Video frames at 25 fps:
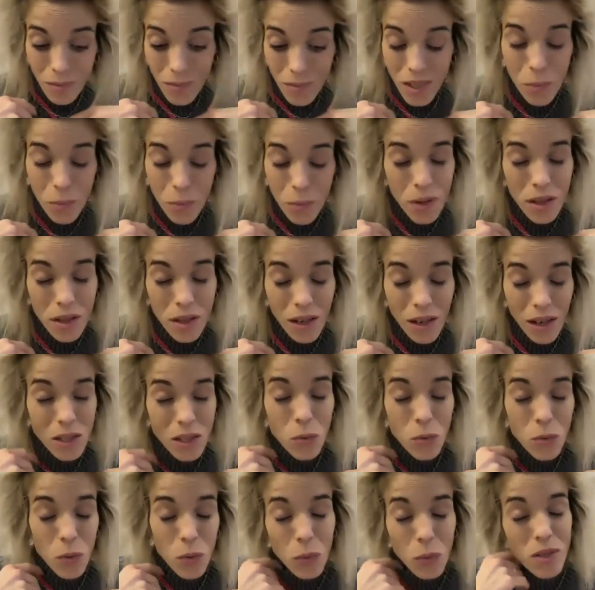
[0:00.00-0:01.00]
sympathize
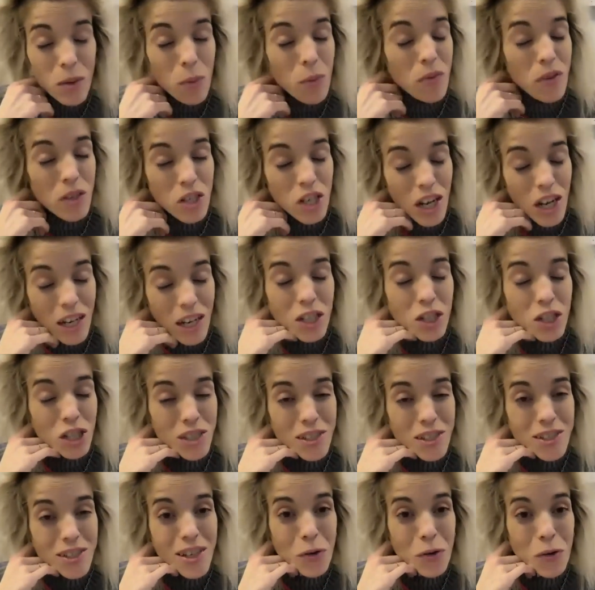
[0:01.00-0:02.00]
with some of the challenges
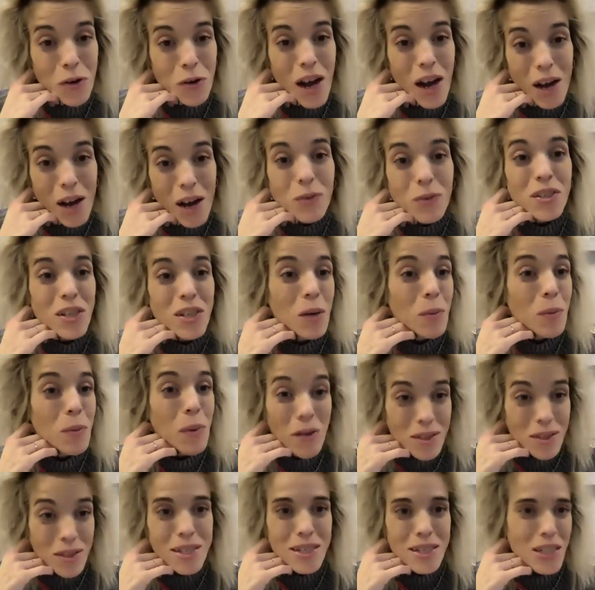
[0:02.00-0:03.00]
that you have, because I'm
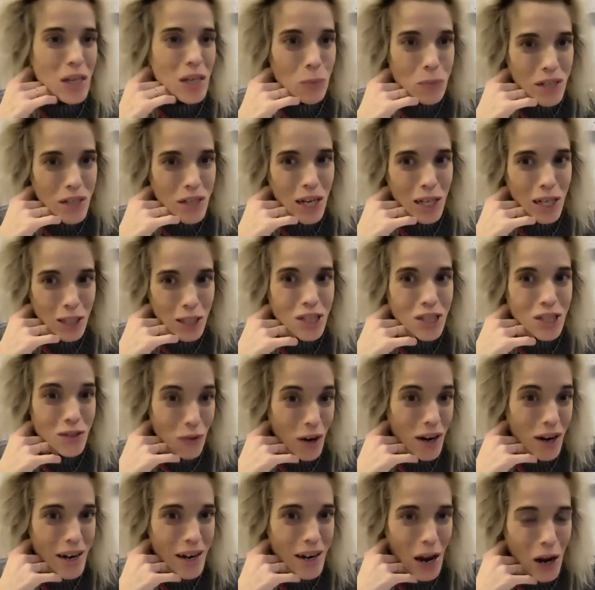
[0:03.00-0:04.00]
having the same challenges
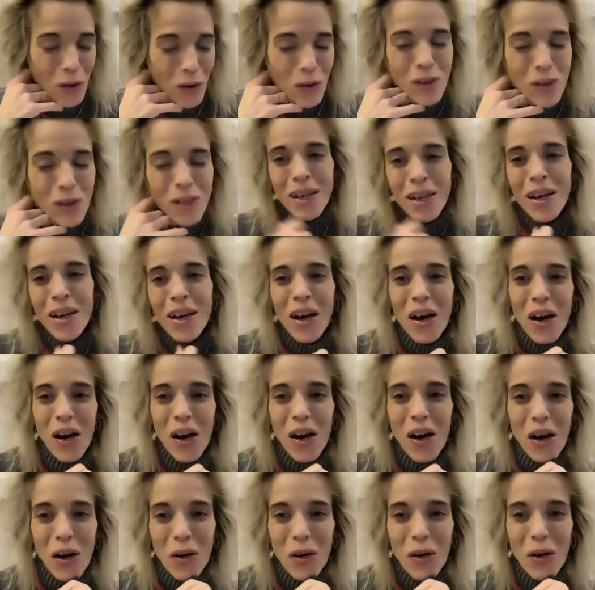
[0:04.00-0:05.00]
right now.
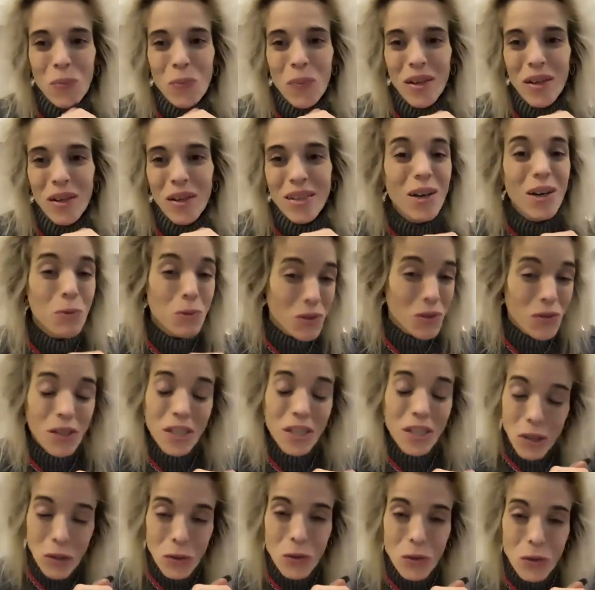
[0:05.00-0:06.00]
But that was
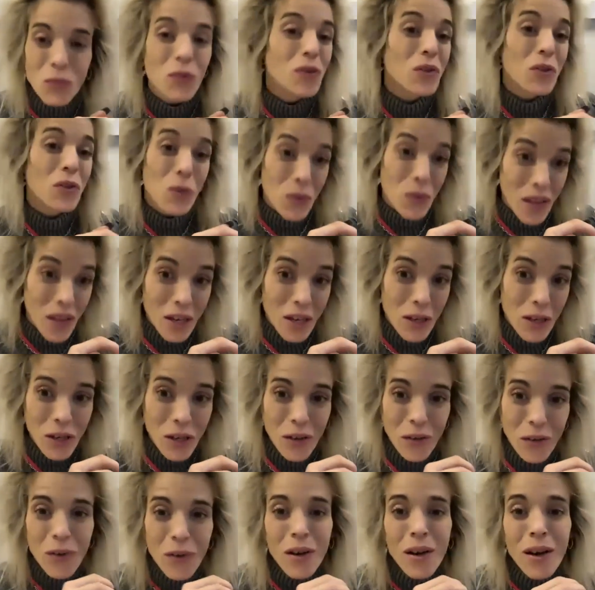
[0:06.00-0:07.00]
really useful, so thank
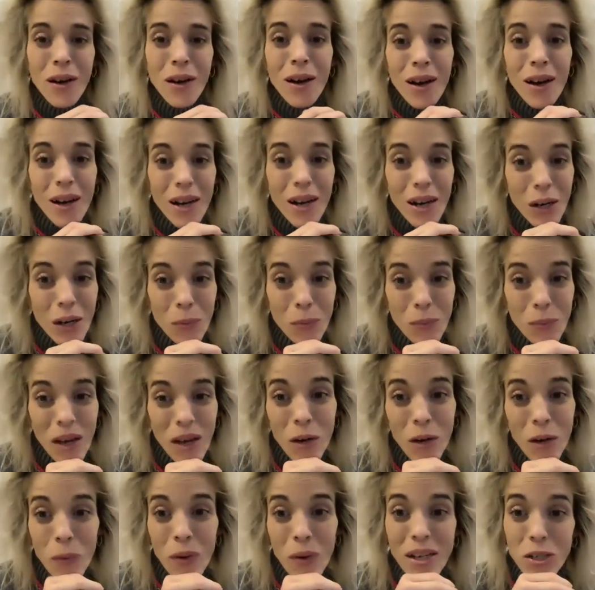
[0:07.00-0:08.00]
you.
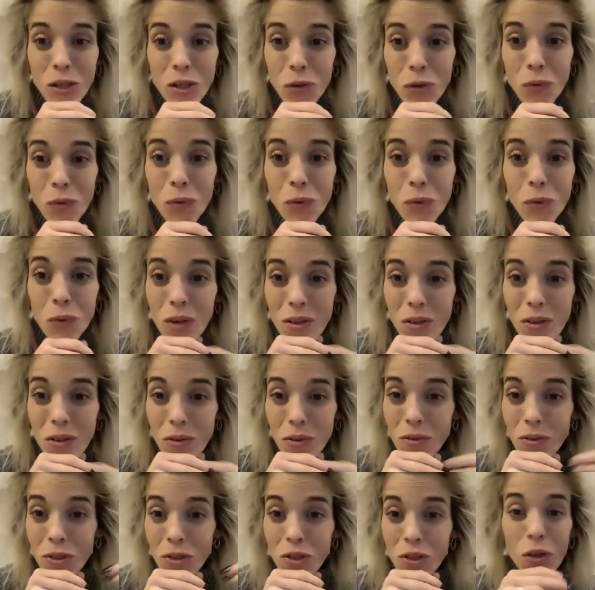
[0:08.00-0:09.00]
Anyway, to
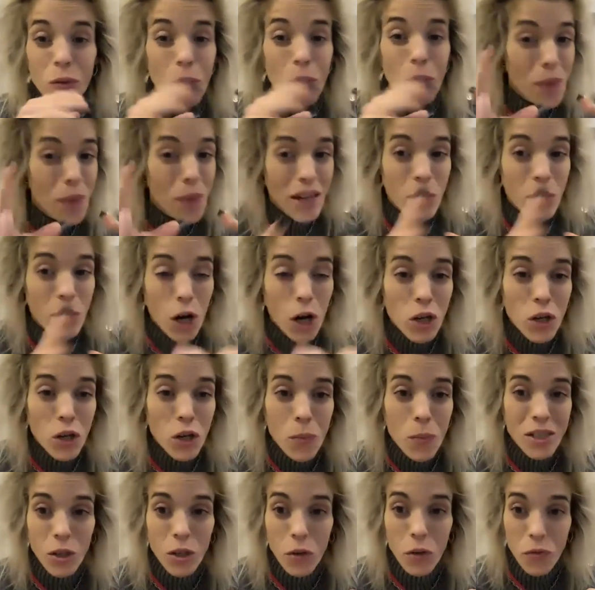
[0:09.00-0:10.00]
the main
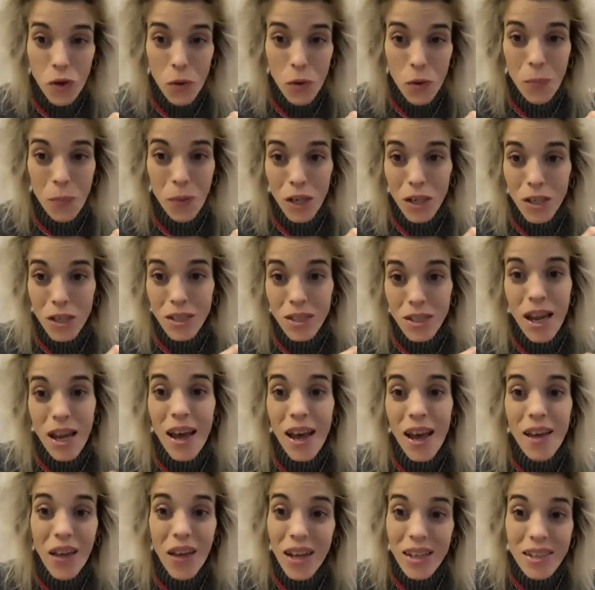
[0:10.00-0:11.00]
argument of your book,
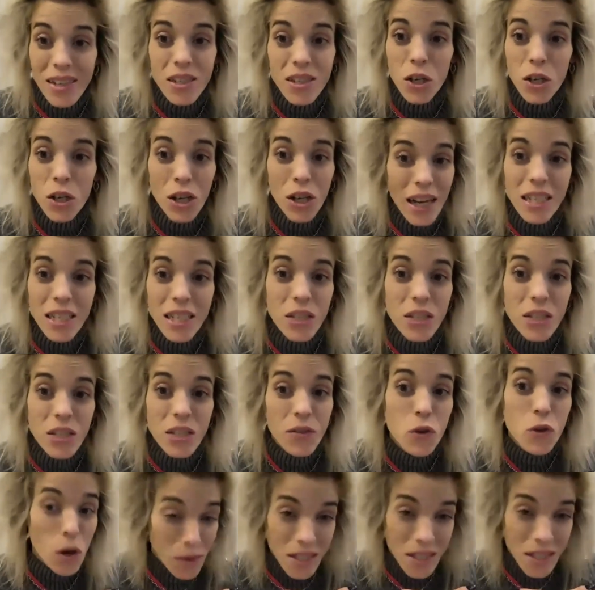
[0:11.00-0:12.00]
and that's collective
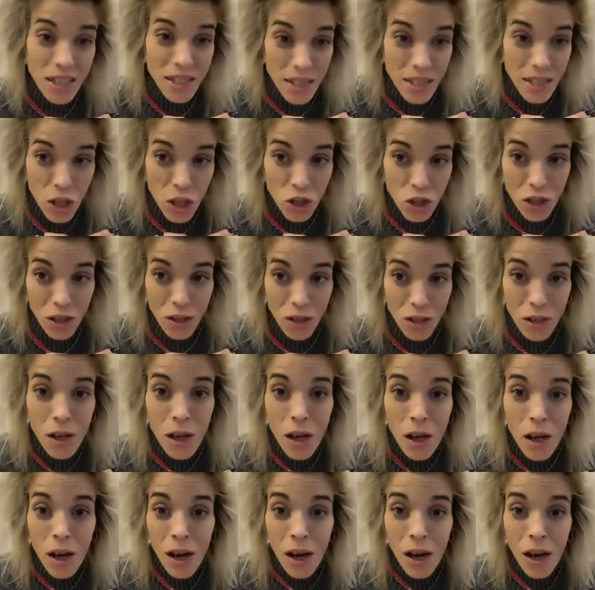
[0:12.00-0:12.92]
traumatization.